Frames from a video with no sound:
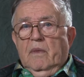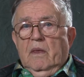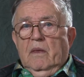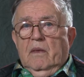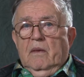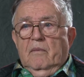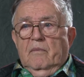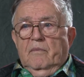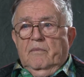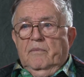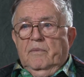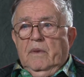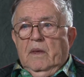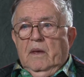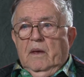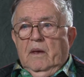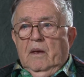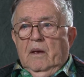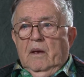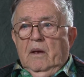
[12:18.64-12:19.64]
So you've
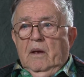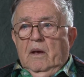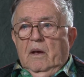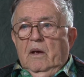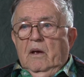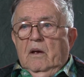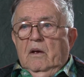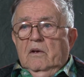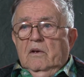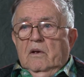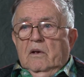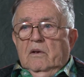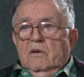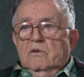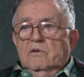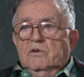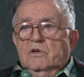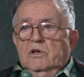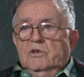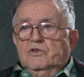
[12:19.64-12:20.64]
lived in Westminster
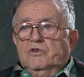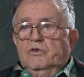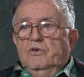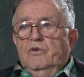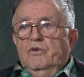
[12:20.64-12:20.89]
how long?